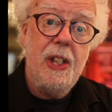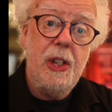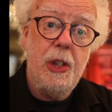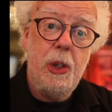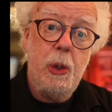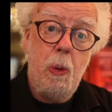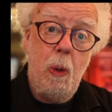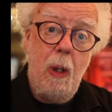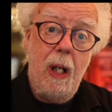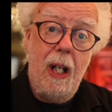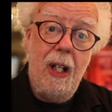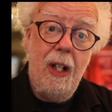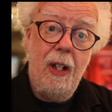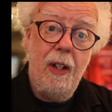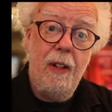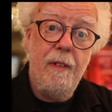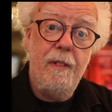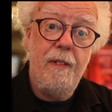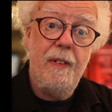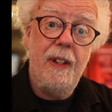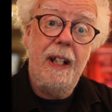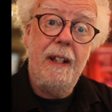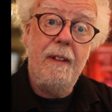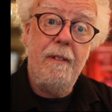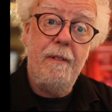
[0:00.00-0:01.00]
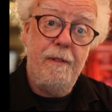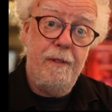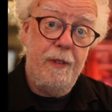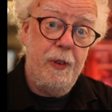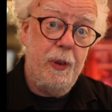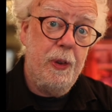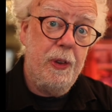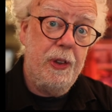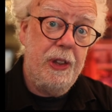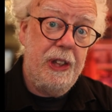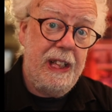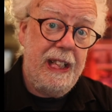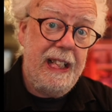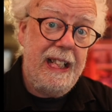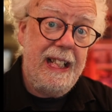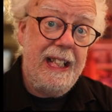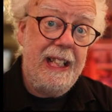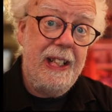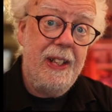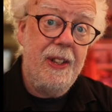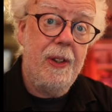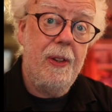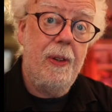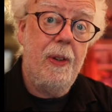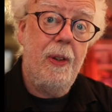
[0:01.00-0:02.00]
12 and
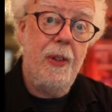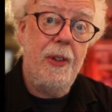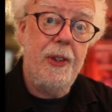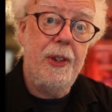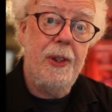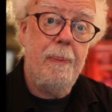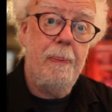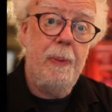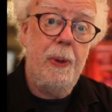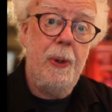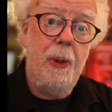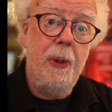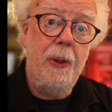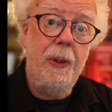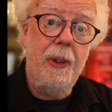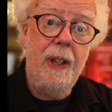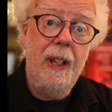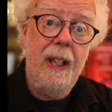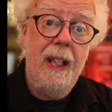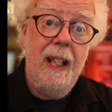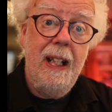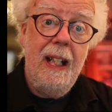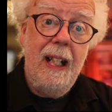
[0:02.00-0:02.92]
14 on the moon.